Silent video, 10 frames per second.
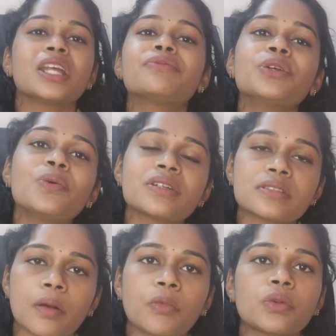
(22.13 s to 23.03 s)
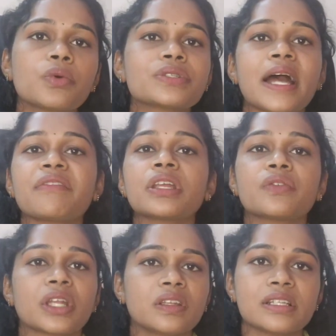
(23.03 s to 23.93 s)
If you are someone who is having
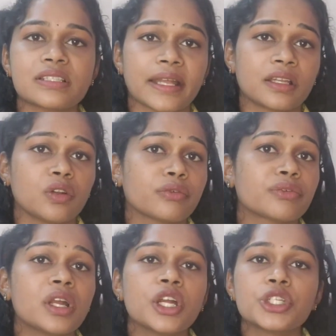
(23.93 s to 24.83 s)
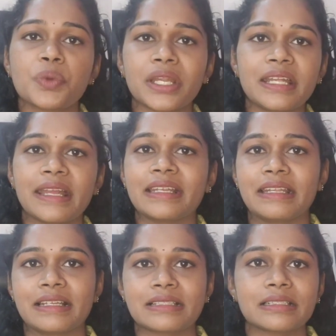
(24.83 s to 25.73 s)
a regular cycle of 28
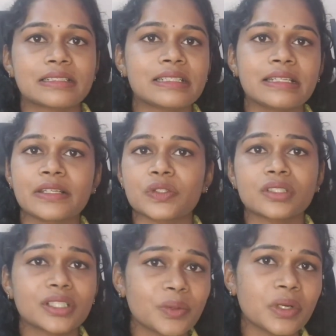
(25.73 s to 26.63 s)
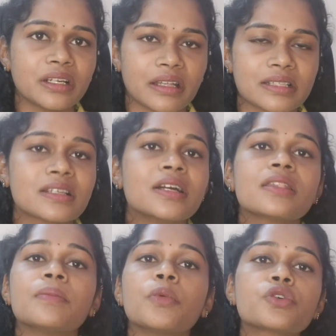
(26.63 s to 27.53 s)
days, 30 days or 31 days,
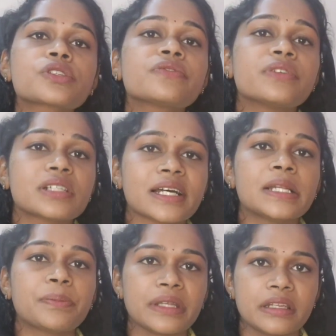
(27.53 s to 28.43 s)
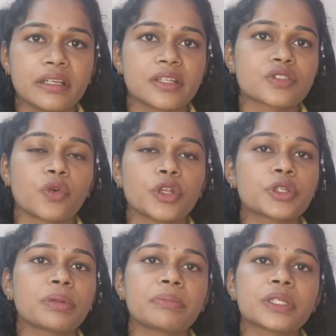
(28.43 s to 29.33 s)
the most fertile period is going
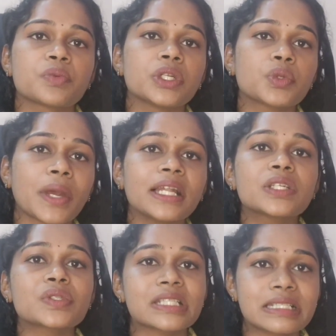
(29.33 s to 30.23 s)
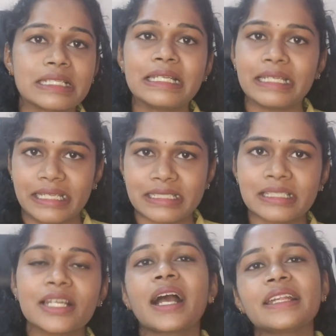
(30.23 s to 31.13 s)
to be between 12 to 16
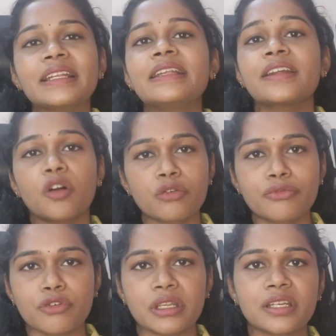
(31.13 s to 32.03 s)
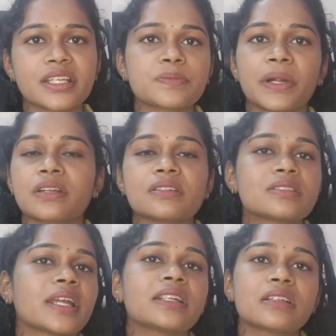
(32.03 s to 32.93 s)
days. Ideally around 14 days, but
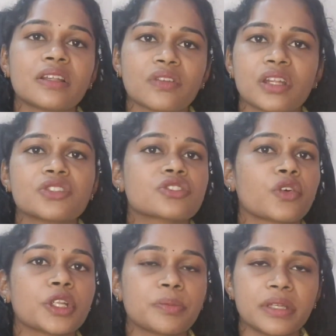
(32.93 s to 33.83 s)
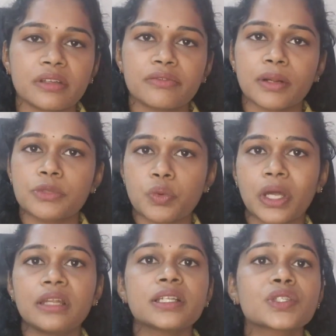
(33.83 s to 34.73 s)
say it in a range, it's going to be from
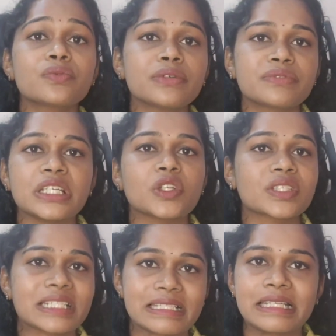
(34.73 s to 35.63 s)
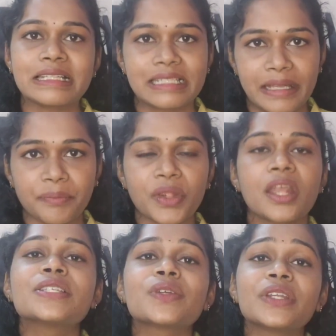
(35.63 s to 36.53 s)
12 to 15 or 16th day.
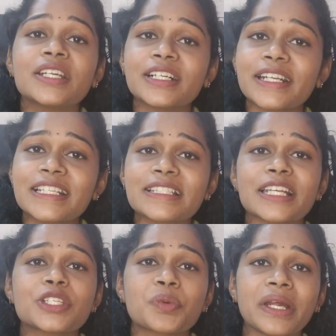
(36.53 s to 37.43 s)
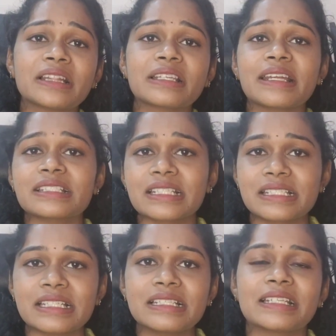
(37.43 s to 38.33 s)
So here I say 12th day,
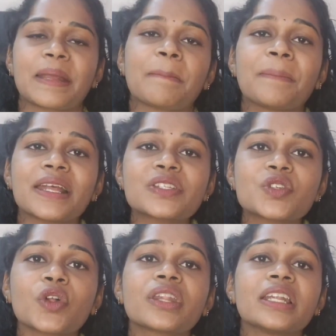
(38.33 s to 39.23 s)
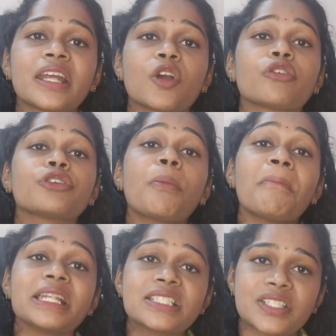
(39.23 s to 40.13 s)
16th day based on the day of your
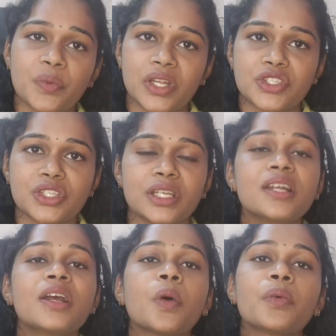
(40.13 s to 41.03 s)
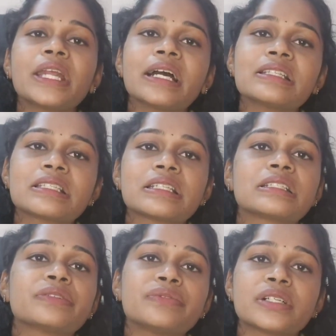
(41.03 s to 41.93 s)
menstruation. We
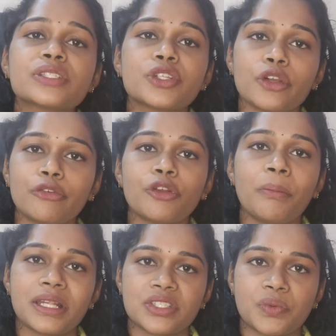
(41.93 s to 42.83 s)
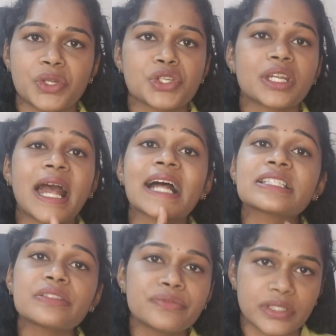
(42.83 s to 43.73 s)
consider the first day of your menstruation
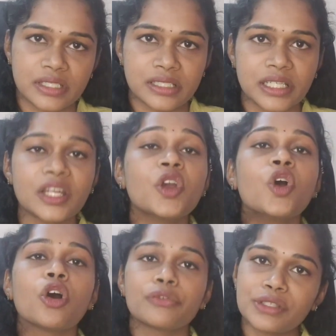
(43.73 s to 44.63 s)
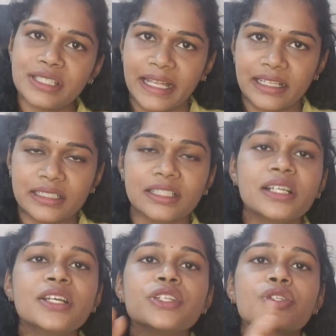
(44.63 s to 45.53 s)
as the first day of your cycle.
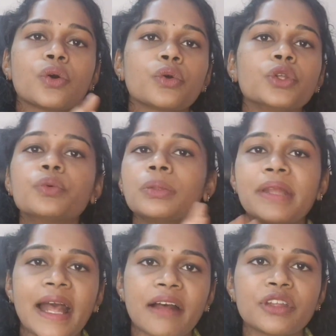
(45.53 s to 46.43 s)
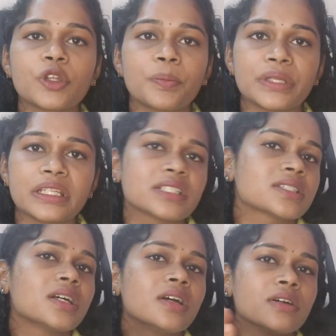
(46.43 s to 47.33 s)
So you will be having your
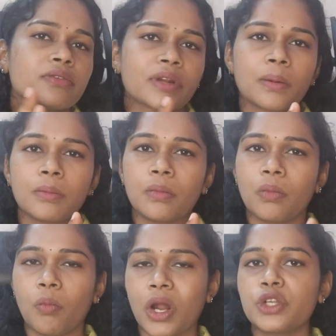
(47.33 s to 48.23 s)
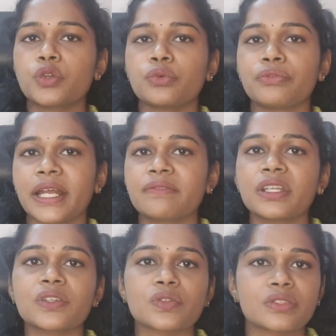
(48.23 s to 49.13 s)
periods from 1 to 5
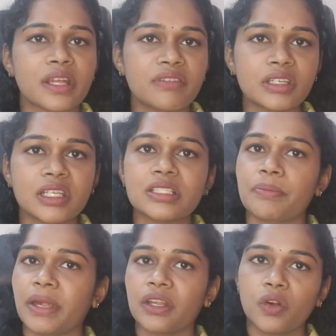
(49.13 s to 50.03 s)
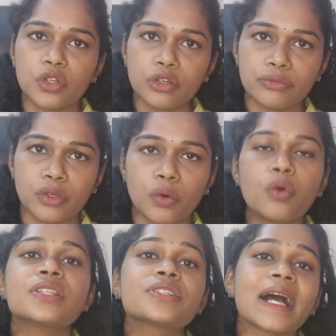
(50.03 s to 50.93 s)
days or 7 days depending on your
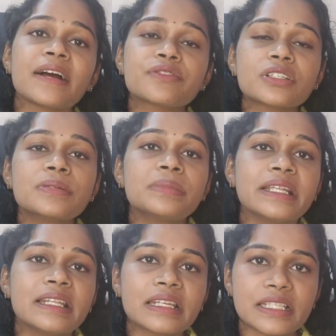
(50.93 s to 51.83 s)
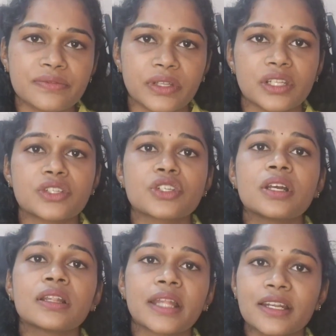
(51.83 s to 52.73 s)
flow. So after the bleeding is finished,
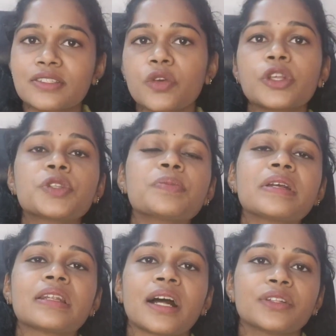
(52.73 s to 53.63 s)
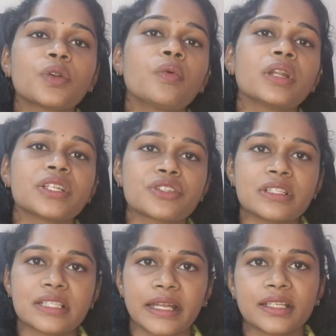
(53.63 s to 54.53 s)
there is going to be another
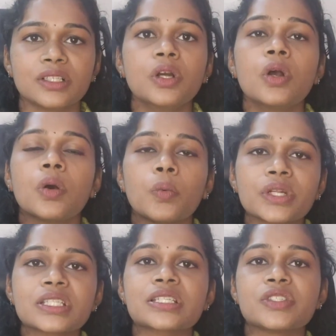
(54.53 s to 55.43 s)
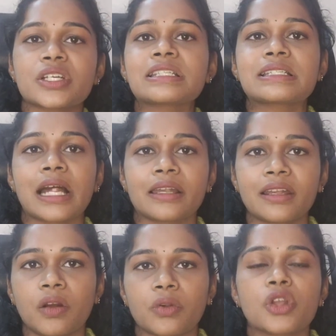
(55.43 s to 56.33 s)
ovulation cycle which is just
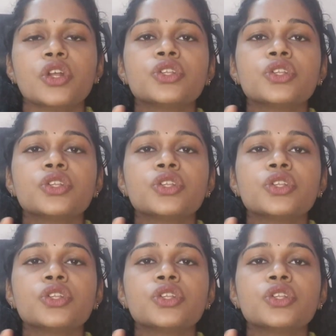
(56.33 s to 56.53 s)
starting out.